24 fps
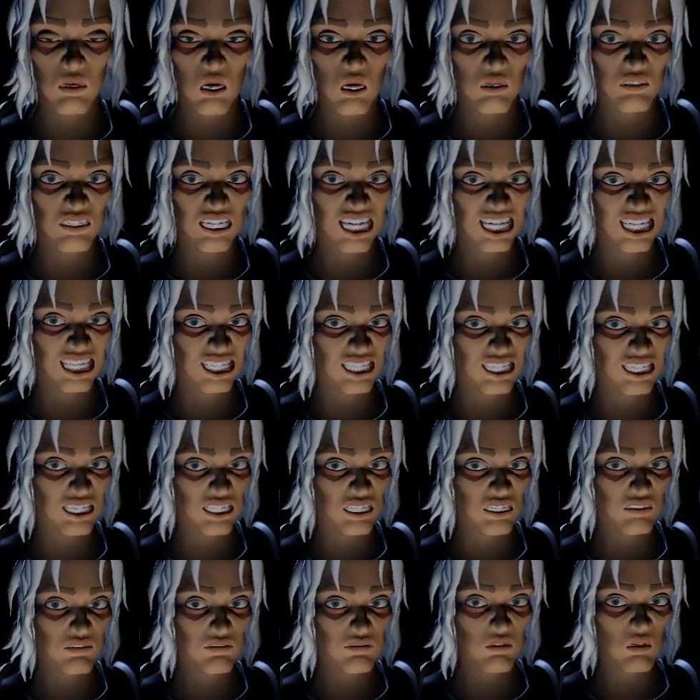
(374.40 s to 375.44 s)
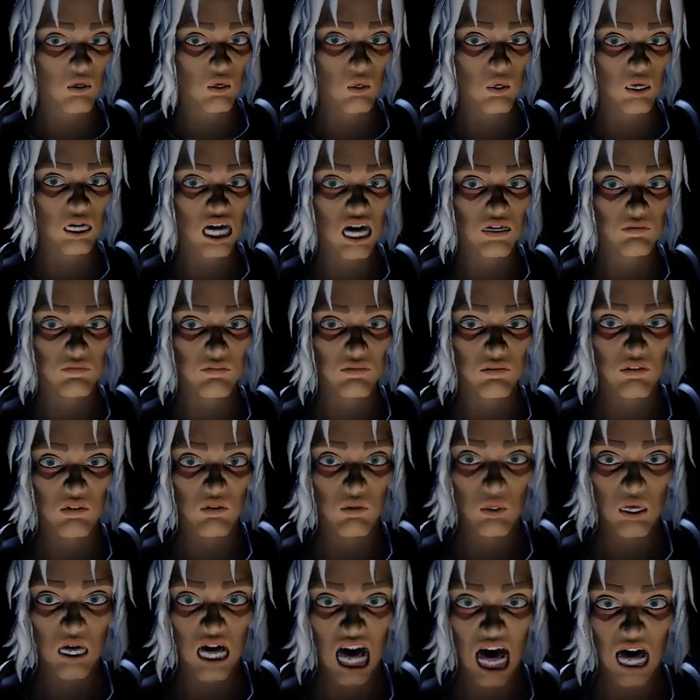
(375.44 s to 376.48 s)
not here for your comfort
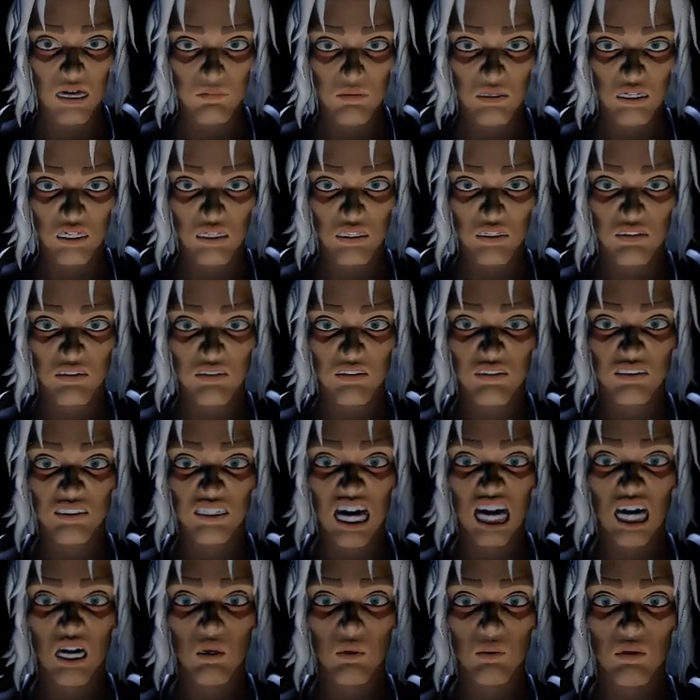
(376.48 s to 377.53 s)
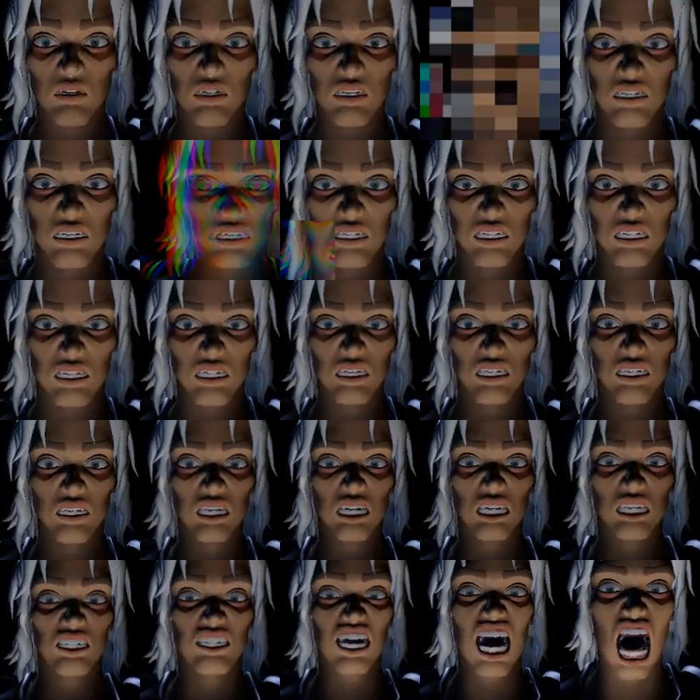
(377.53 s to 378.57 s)
or happiness,
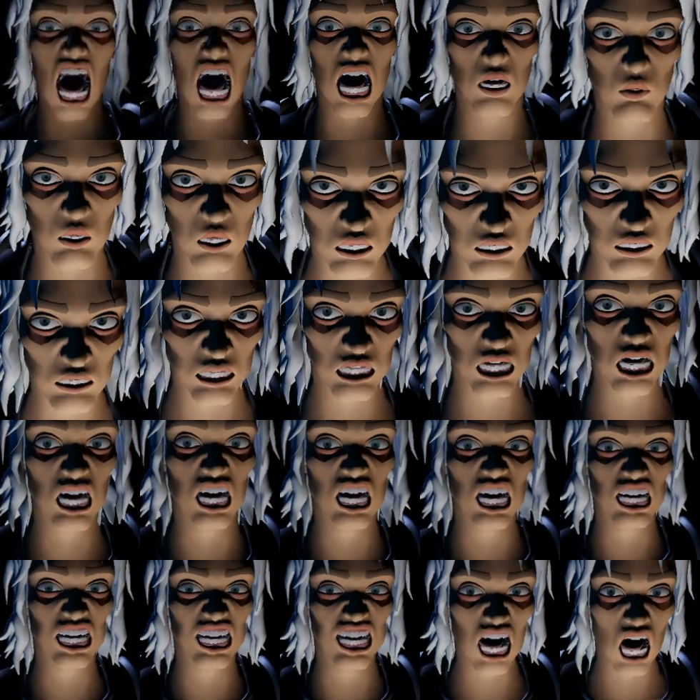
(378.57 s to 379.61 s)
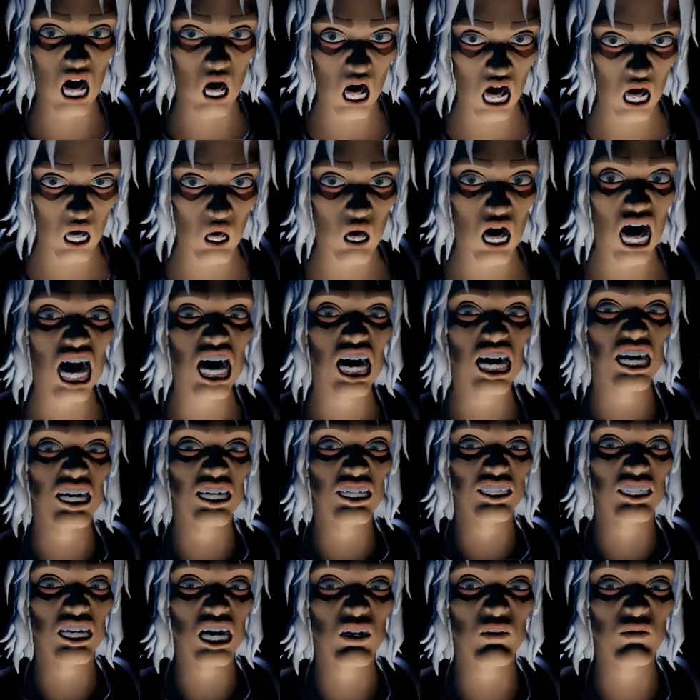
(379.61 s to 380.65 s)
Darren. Darren! You awake
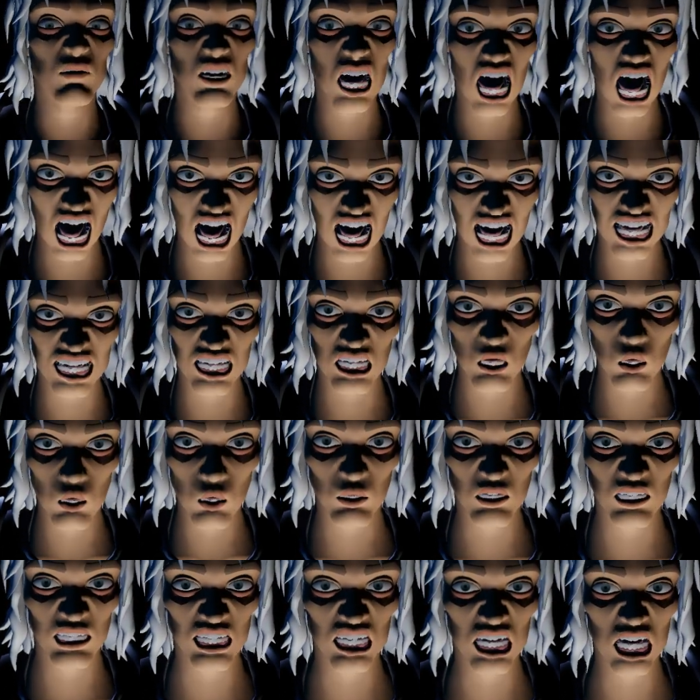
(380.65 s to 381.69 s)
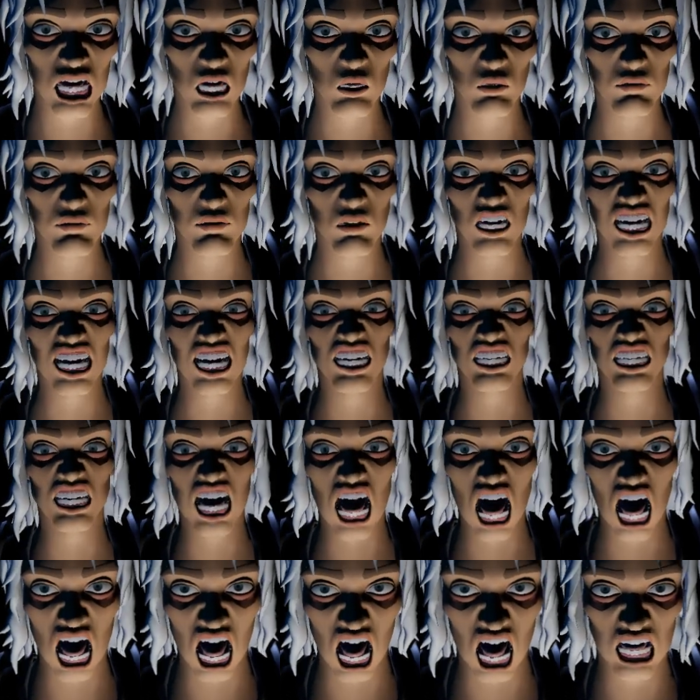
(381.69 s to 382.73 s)
to find yourself in a
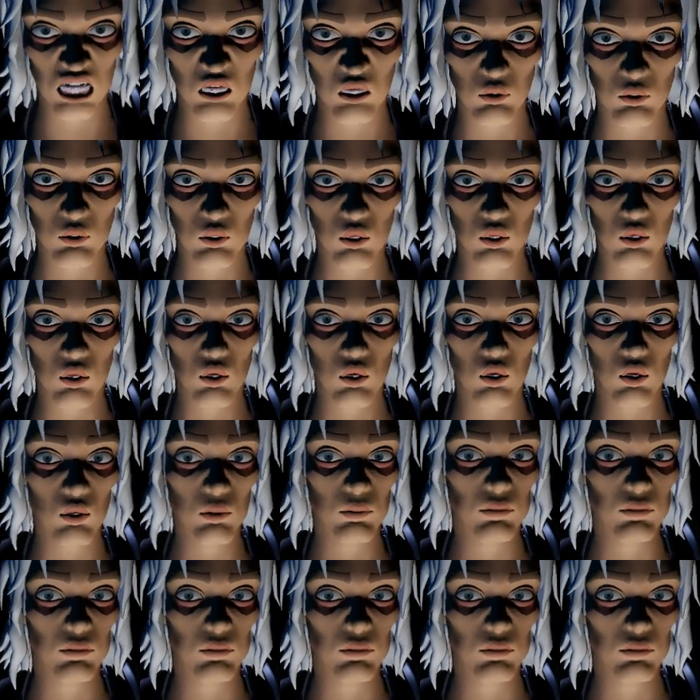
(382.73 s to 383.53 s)
dark room.